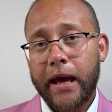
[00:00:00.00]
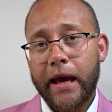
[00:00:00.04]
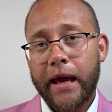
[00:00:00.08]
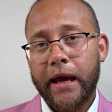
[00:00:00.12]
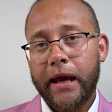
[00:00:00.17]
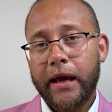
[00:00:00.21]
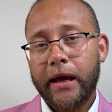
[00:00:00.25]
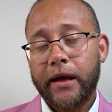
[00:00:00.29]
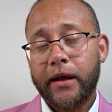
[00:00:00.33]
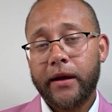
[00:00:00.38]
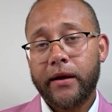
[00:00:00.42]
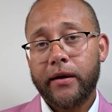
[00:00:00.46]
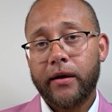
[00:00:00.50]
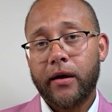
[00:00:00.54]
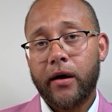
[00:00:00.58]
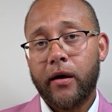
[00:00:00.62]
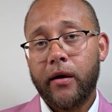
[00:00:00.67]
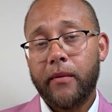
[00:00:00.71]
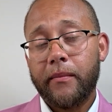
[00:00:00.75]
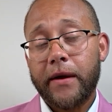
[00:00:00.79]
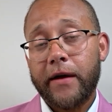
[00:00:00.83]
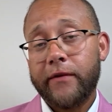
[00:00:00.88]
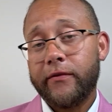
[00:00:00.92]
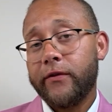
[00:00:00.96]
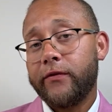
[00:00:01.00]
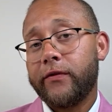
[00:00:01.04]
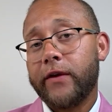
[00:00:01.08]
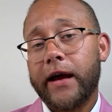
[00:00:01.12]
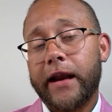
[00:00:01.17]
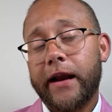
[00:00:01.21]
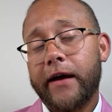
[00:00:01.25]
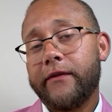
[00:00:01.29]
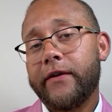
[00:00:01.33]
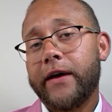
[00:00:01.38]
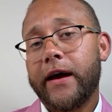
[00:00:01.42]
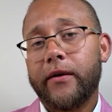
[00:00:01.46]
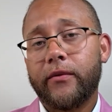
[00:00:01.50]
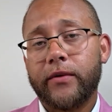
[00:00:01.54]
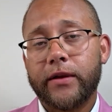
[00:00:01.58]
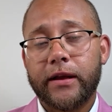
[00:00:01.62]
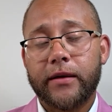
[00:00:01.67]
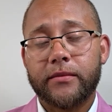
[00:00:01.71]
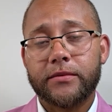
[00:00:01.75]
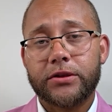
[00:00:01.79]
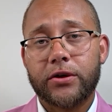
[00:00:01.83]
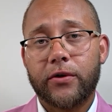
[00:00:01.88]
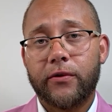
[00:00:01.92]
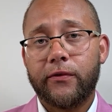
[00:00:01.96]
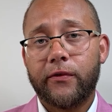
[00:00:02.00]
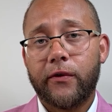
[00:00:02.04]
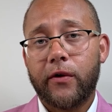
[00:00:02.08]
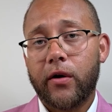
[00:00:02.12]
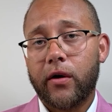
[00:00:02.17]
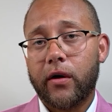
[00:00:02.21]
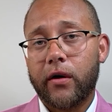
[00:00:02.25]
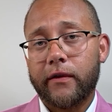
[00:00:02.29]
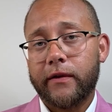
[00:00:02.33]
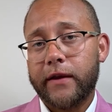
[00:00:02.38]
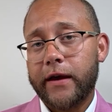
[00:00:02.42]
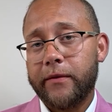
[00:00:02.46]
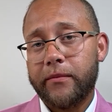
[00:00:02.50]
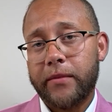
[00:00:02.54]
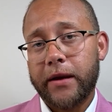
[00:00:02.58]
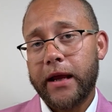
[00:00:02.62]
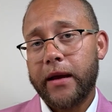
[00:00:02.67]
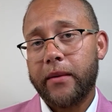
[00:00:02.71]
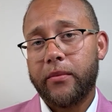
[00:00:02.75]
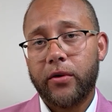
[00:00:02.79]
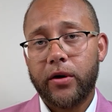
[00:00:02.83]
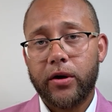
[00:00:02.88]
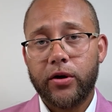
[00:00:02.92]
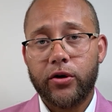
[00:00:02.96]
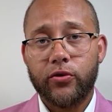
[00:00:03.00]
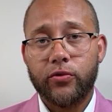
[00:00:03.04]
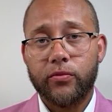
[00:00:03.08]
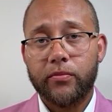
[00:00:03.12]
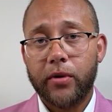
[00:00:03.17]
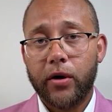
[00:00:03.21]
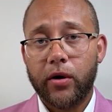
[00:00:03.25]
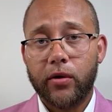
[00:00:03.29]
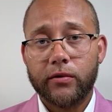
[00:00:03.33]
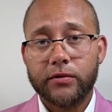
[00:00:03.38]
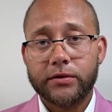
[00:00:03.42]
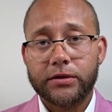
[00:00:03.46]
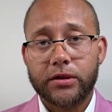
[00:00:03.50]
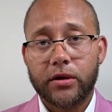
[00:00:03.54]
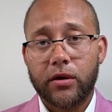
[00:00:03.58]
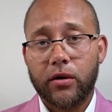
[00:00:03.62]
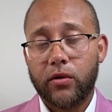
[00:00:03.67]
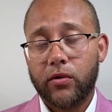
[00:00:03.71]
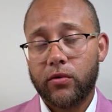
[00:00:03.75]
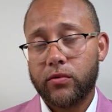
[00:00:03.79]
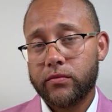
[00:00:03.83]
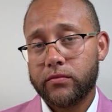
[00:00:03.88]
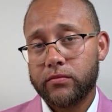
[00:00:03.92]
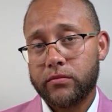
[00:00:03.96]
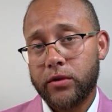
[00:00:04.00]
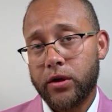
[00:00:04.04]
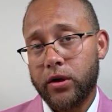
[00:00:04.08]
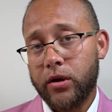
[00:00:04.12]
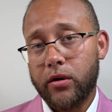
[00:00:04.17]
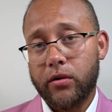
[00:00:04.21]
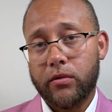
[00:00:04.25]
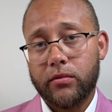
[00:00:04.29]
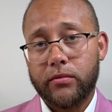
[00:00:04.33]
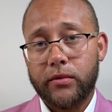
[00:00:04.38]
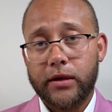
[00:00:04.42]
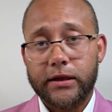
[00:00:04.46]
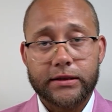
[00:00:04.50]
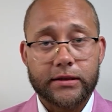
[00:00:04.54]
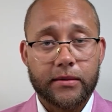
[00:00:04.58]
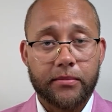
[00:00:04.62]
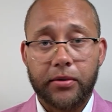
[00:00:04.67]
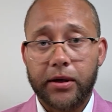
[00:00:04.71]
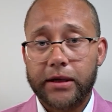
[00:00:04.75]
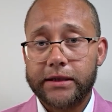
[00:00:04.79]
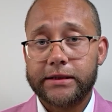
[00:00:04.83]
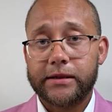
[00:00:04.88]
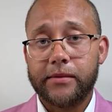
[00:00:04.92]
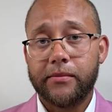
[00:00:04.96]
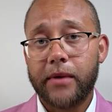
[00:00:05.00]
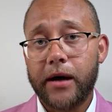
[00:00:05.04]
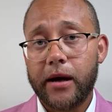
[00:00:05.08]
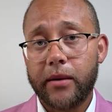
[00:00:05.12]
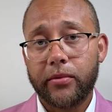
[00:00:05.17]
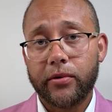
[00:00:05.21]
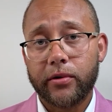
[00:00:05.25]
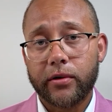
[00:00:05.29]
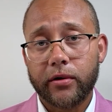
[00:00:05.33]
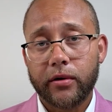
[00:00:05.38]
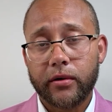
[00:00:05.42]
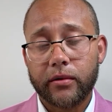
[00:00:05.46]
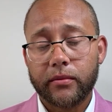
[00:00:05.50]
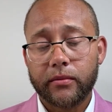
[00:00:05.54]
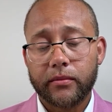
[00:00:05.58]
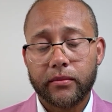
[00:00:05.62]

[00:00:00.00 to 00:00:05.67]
And every flight I've had with them so far, they've been able to do both. So, you know, it's a plus in my book.